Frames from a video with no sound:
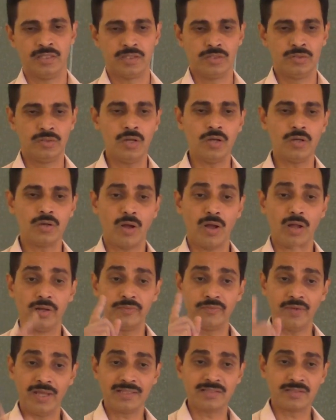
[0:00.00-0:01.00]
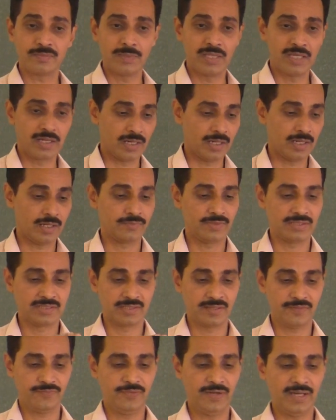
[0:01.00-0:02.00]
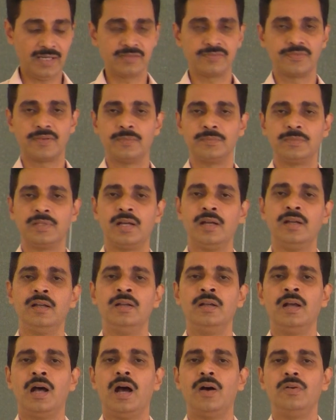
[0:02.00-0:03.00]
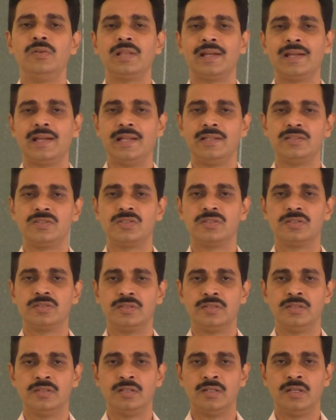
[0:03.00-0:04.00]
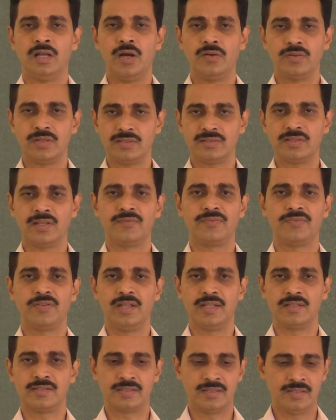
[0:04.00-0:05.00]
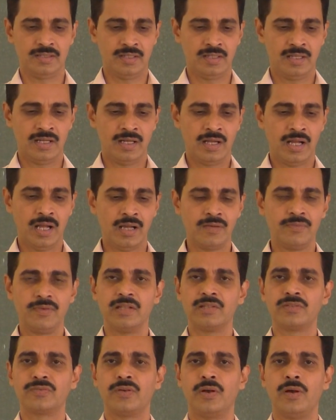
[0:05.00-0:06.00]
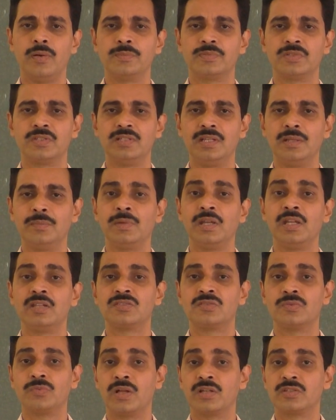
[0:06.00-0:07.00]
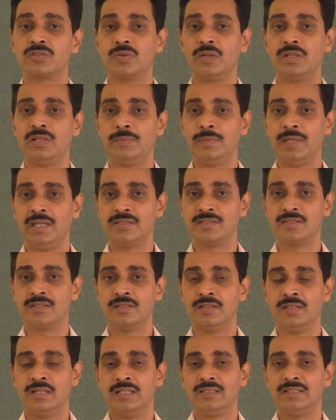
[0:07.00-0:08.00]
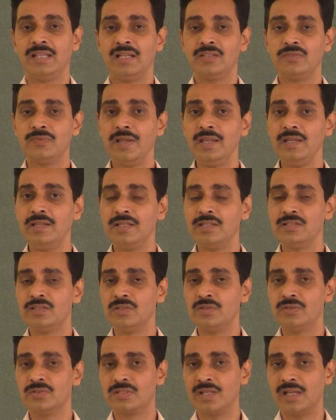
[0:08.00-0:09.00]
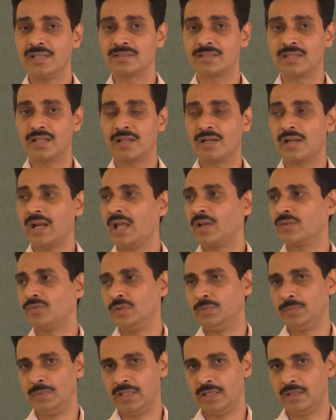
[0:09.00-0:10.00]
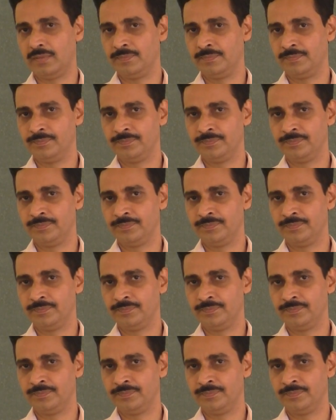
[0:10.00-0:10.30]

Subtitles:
You know, convex mirror, which reflects from the outer edge, outer surface, always forms diminished virtual image. That's why it is used as a rear view mirror.